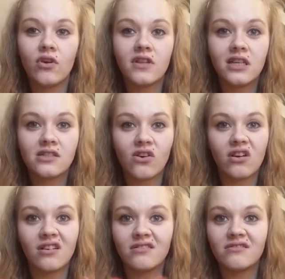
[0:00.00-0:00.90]
I think
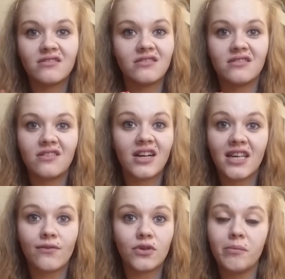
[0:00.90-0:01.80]
diet, I
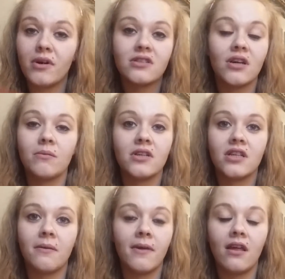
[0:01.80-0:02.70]
give up. I don't want
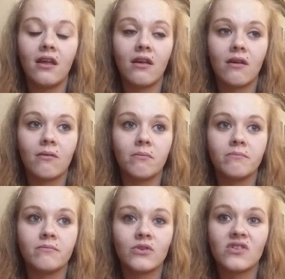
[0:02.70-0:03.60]
to do it
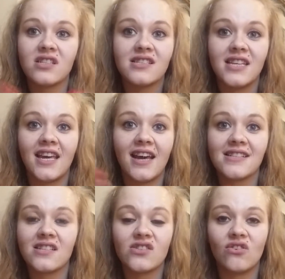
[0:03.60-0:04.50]
because I see it
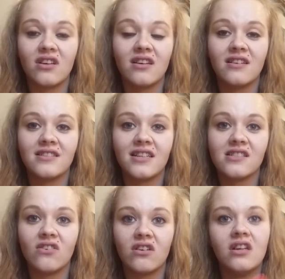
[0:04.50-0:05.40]
as a diet, and then
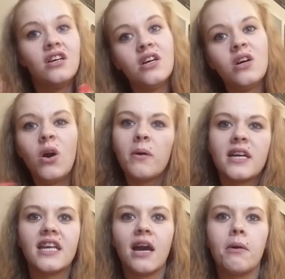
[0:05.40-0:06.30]
it's like, oh, I
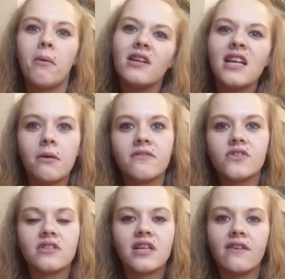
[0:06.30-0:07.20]
can eat how I want now. I've
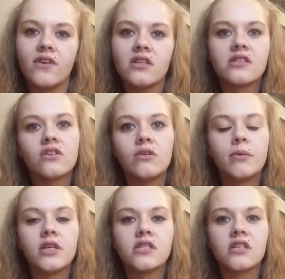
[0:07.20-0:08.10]
done that. I've lost a
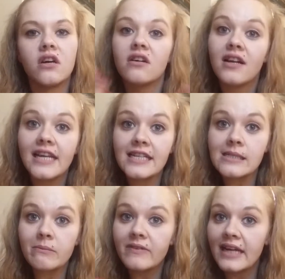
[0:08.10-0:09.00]
couple of stone. I'll eat
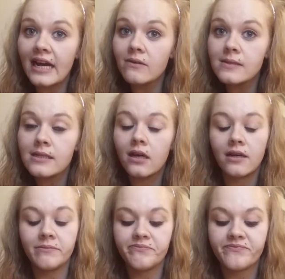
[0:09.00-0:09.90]
something else.
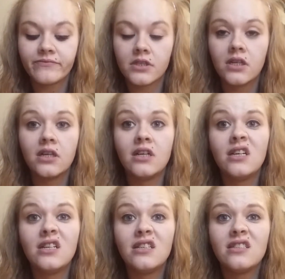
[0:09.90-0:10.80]

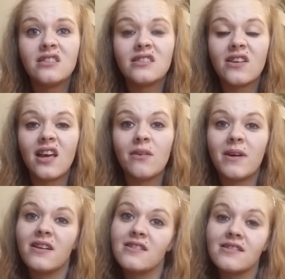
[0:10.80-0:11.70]
So yeah,
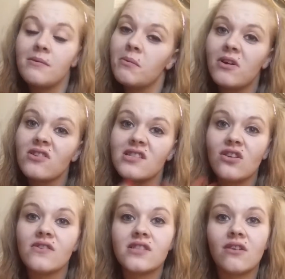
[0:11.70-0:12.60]
whereas Slimming World is a
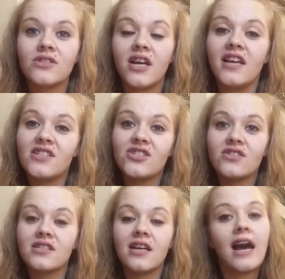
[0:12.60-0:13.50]
lifestyle change. It's
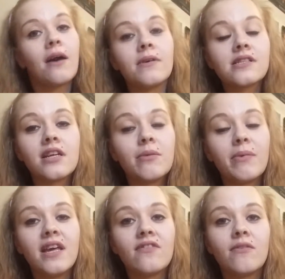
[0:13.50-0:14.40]
just how it's going to
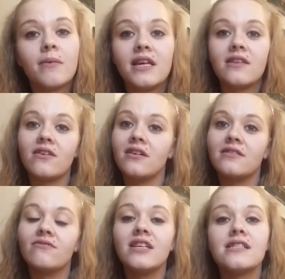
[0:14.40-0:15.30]
be for me the
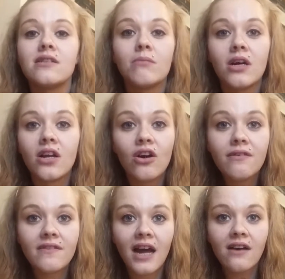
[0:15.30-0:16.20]
rest of my
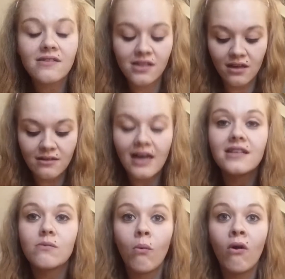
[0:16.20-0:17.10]
life now. So that
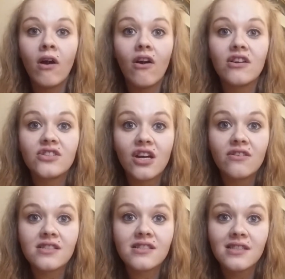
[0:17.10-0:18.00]
is why I
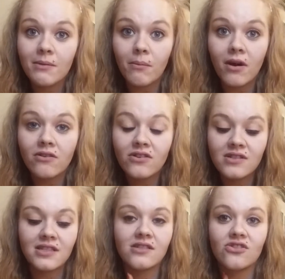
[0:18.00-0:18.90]
chose Slimming World,
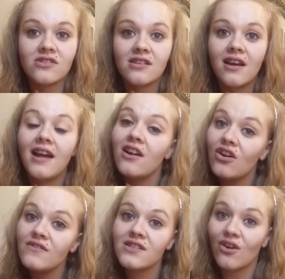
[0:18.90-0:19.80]
because it's just a
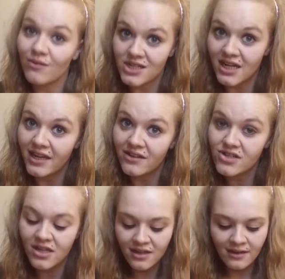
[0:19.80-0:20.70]
lifestyle
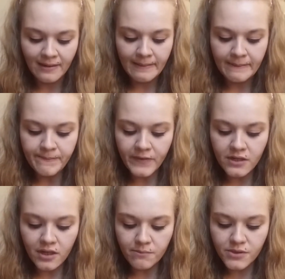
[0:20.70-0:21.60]
change.
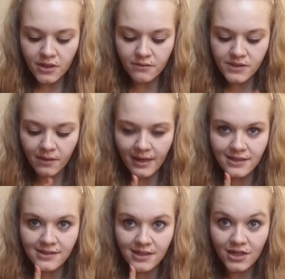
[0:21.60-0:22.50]
She also
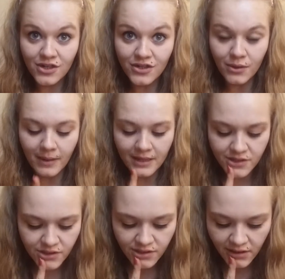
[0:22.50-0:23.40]
asked another
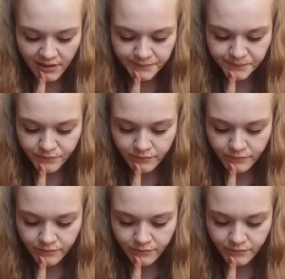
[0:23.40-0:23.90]
question.